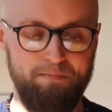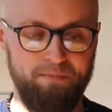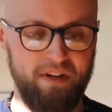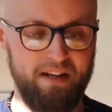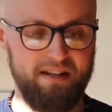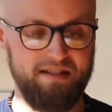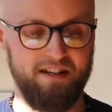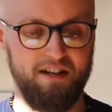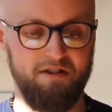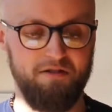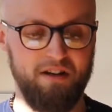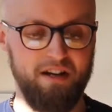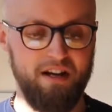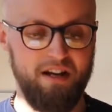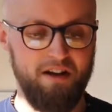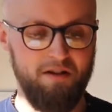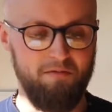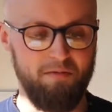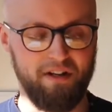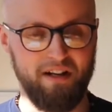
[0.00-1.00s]
So
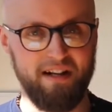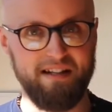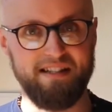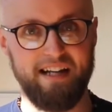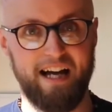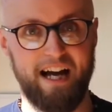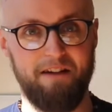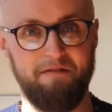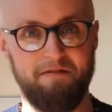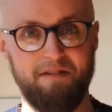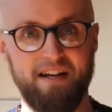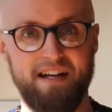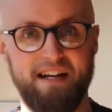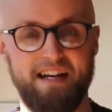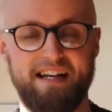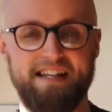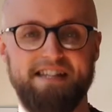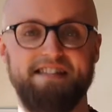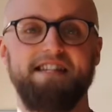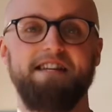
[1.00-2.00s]
we're going to have a
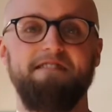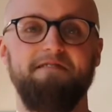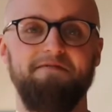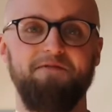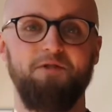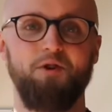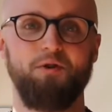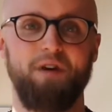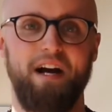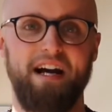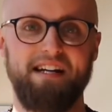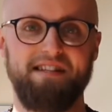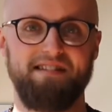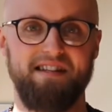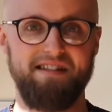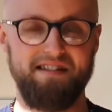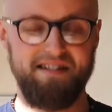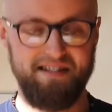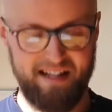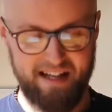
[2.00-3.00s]
C4
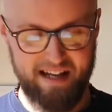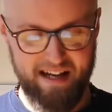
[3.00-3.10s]
axis.